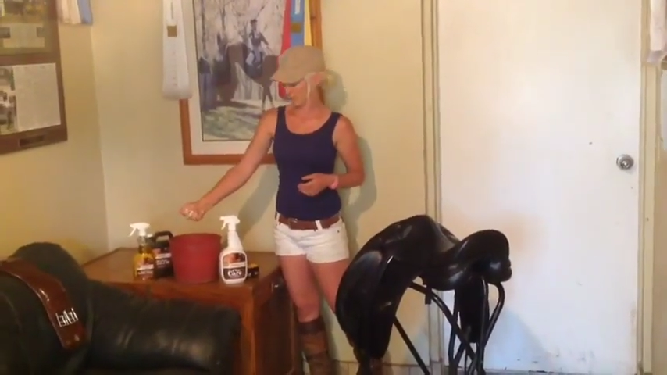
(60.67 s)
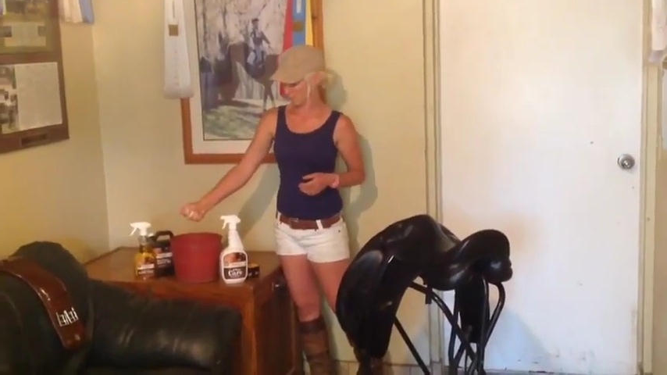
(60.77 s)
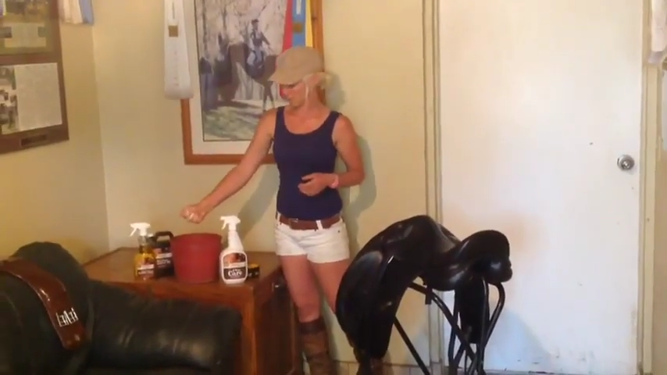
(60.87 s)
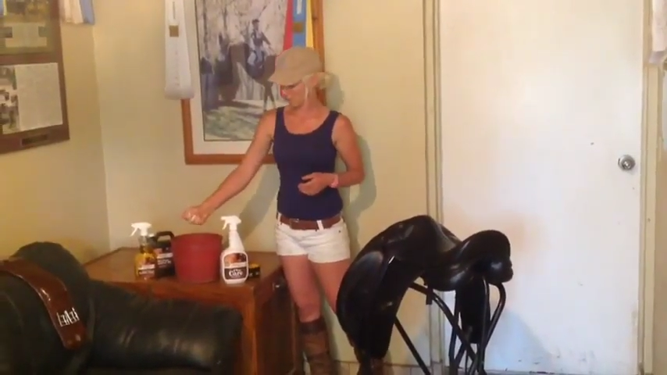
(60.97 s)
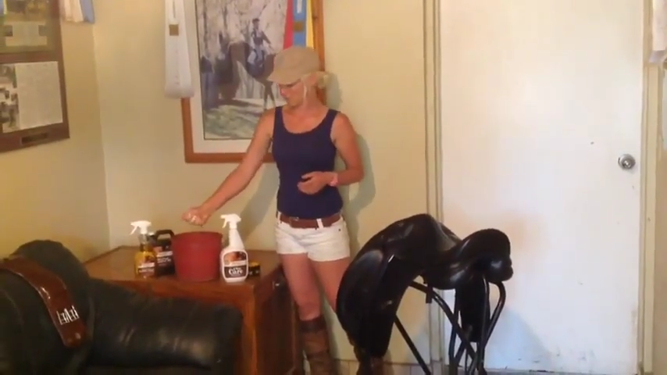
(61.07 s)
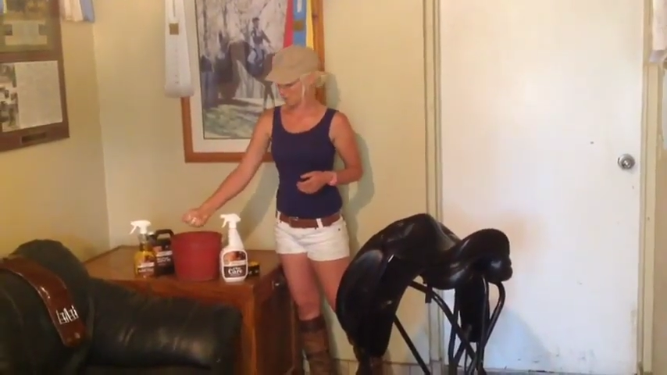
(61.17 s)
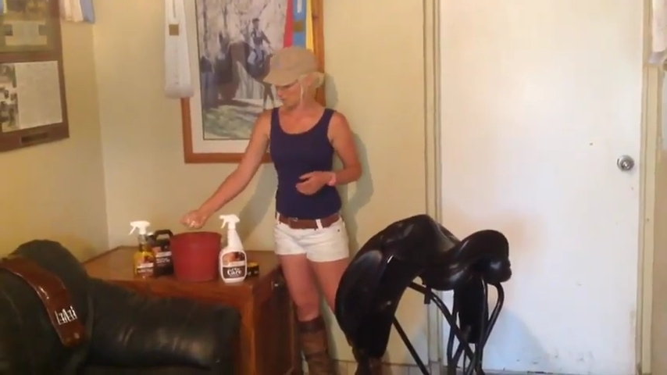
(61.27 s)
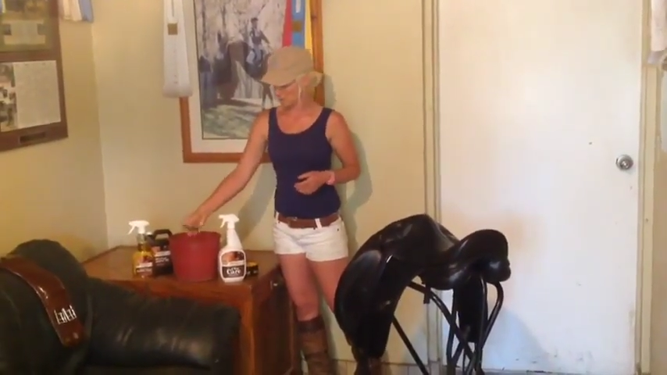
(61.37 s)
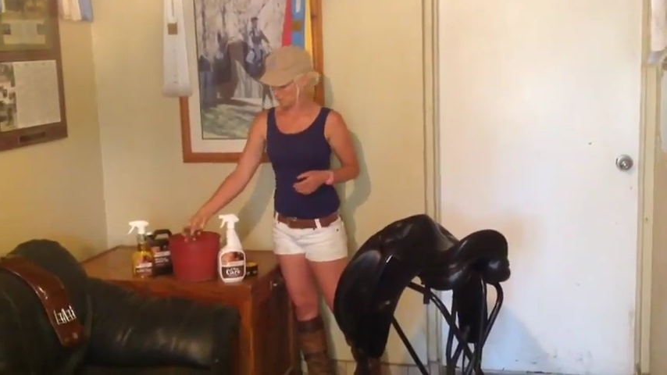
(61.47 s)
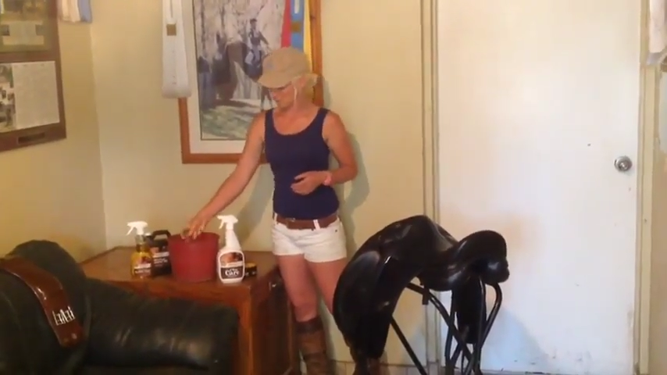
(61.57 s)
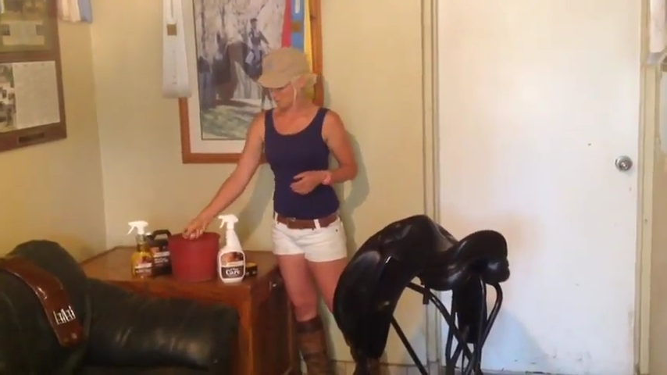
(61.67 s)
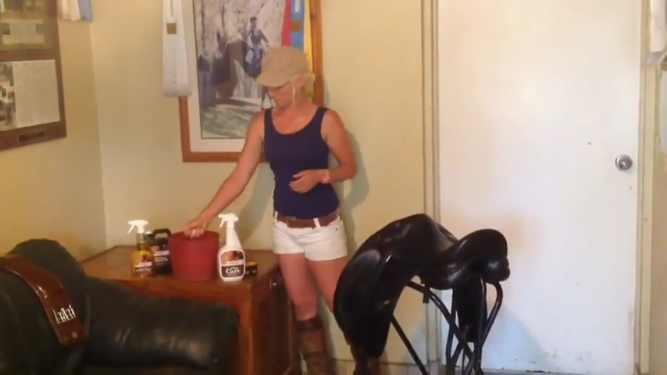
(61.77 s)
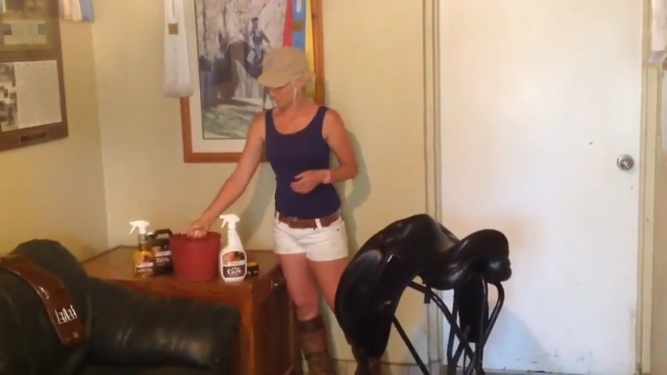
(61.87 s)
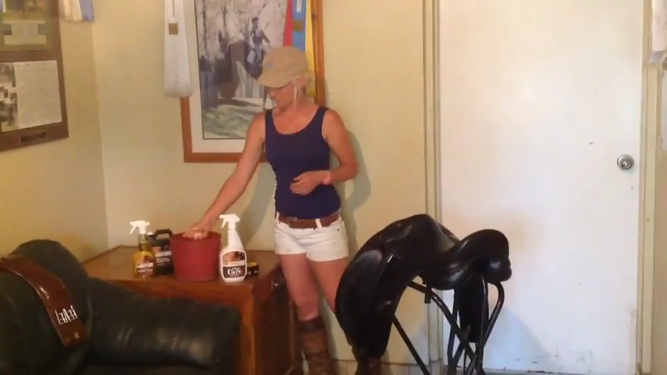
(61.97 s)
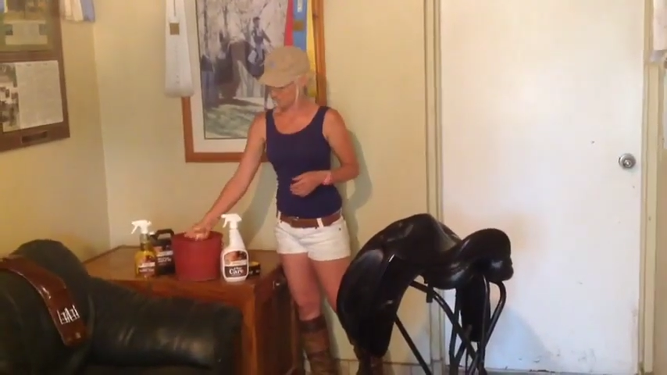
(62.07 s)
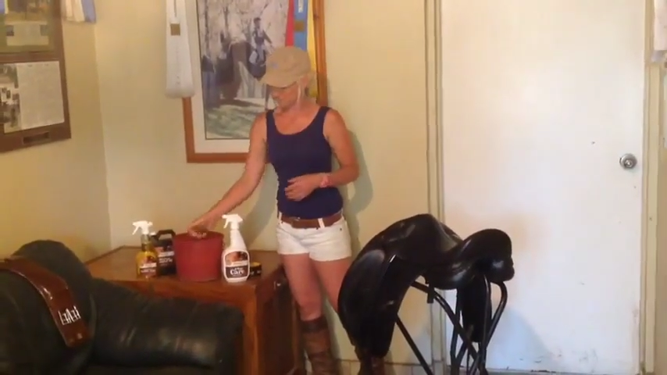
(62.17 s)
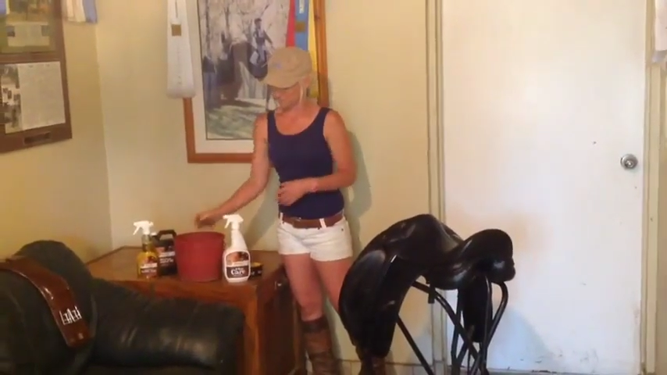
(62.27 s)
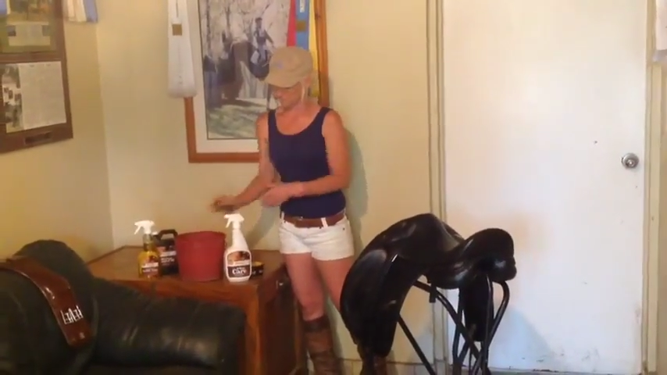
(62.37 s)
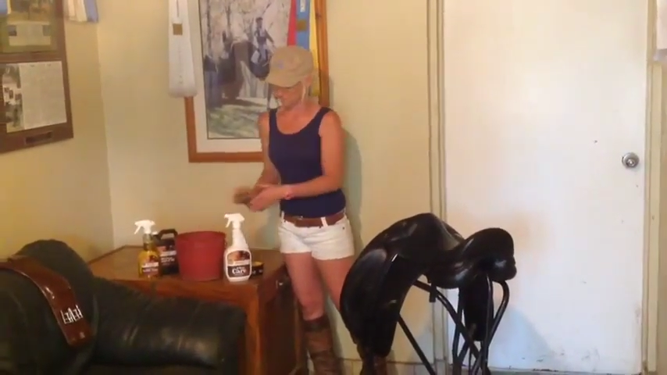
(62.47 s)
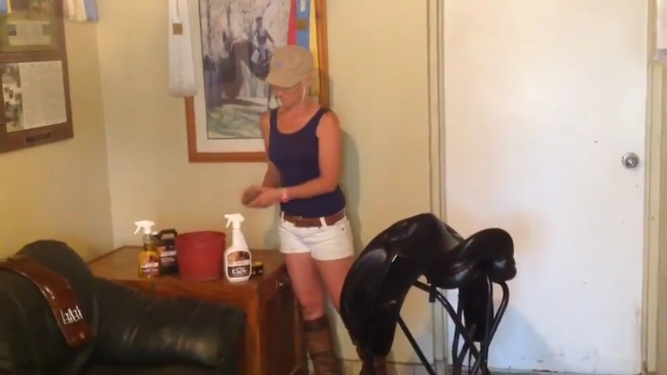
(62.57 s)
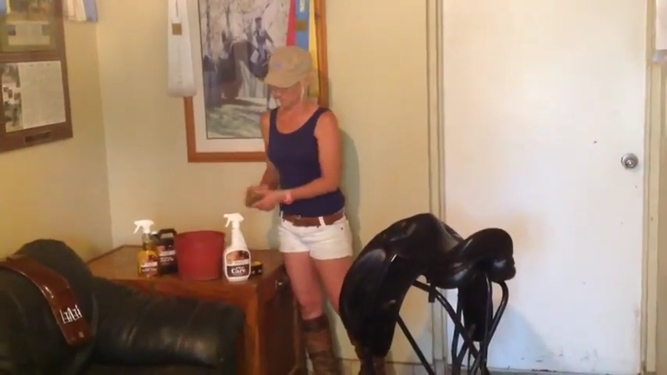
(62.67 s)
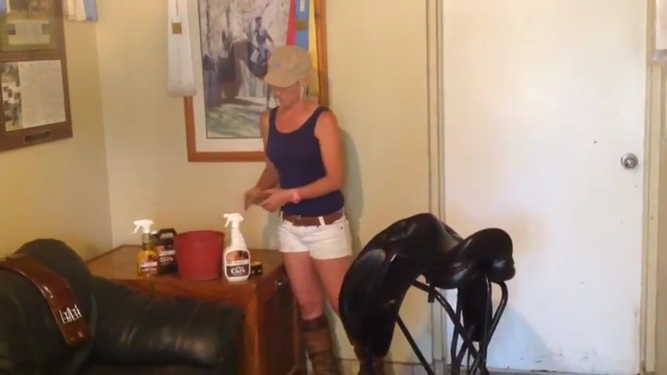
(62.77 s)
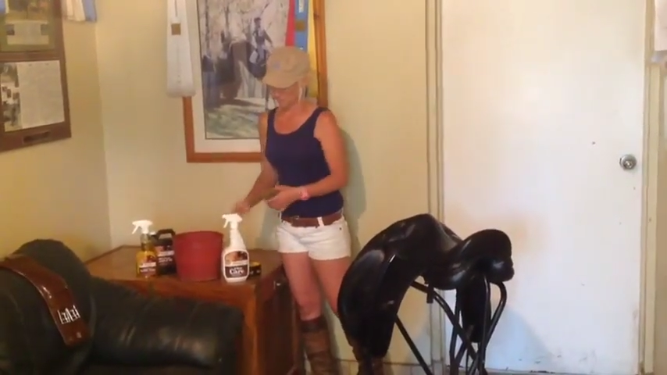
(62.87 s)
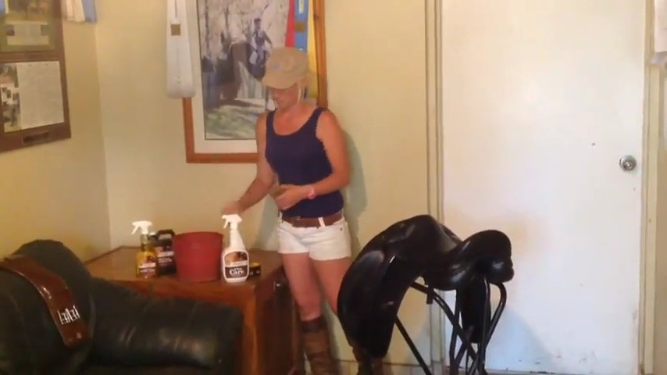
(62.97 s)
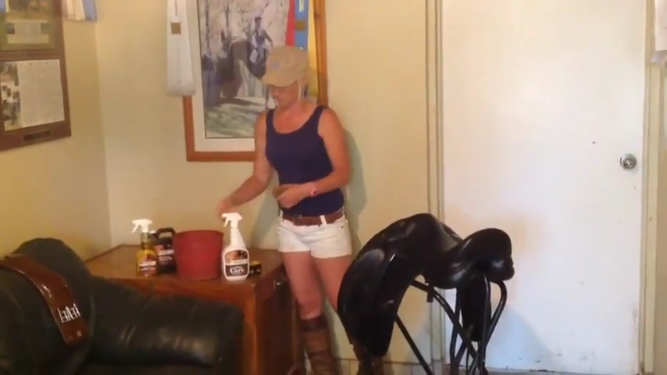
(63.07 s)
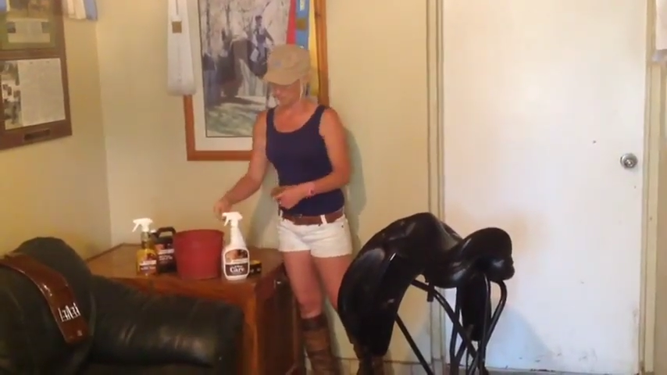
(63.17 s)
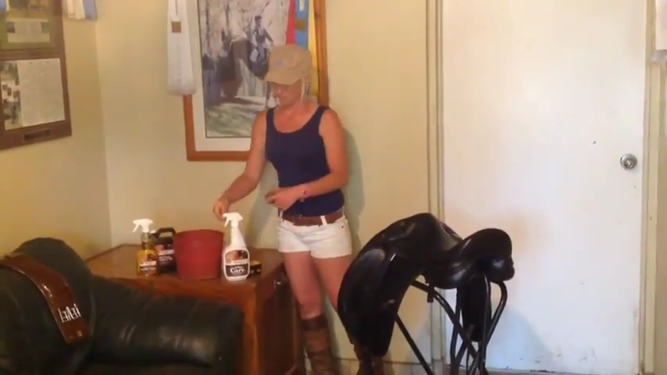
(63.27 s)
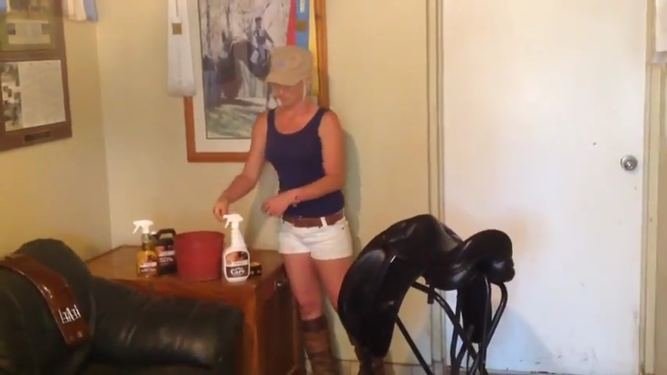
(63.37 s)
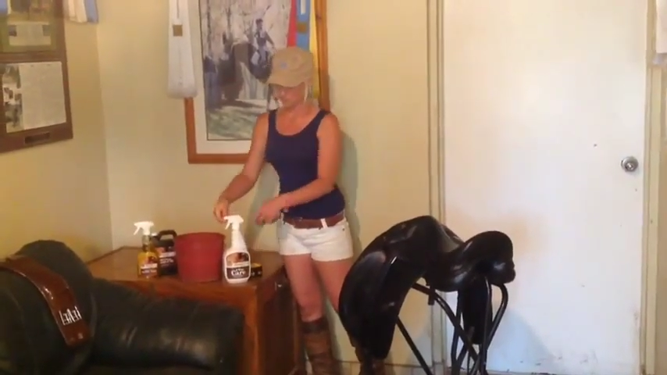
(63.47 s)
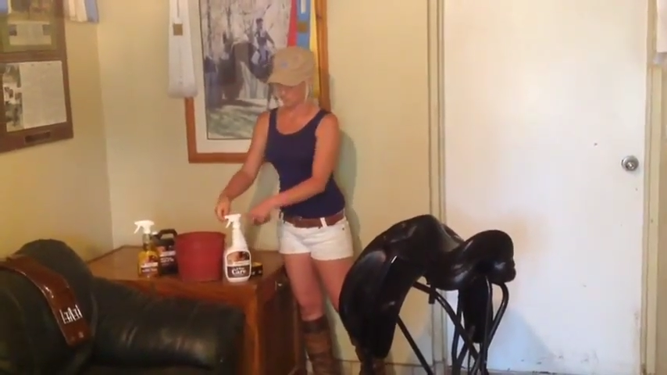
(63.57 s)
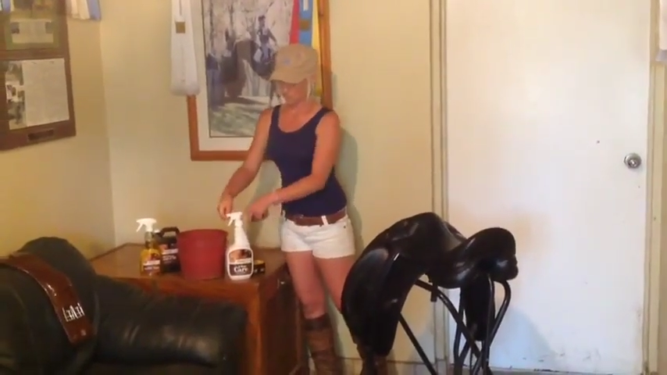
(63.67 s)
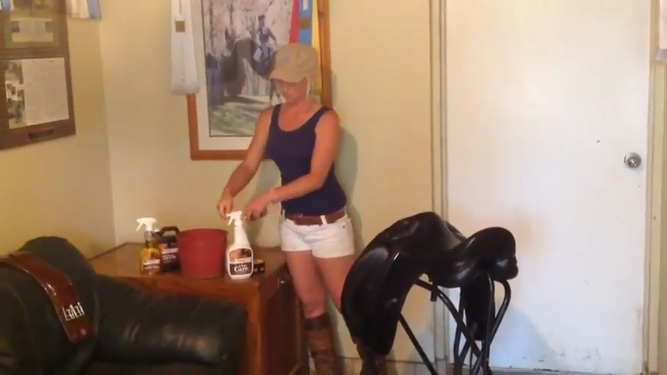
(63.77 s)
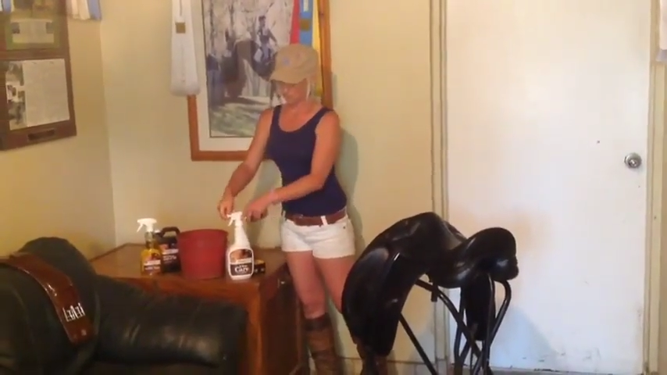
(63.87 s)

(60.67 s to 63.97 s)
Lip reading: [unreadable: no face in view]